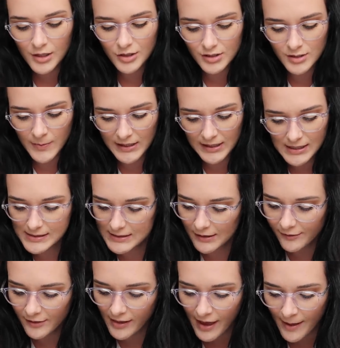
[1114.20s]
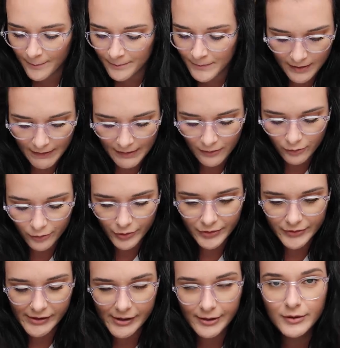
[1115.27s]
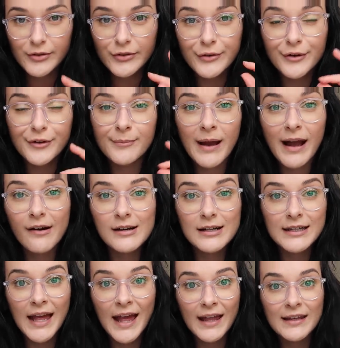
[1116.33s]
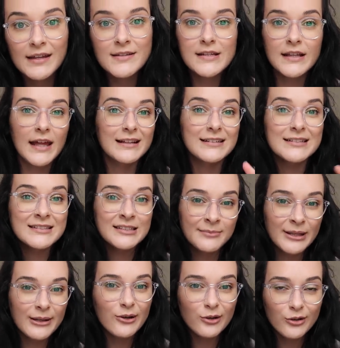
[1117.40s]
just to make it easier for them. And then also sort them out again into like similar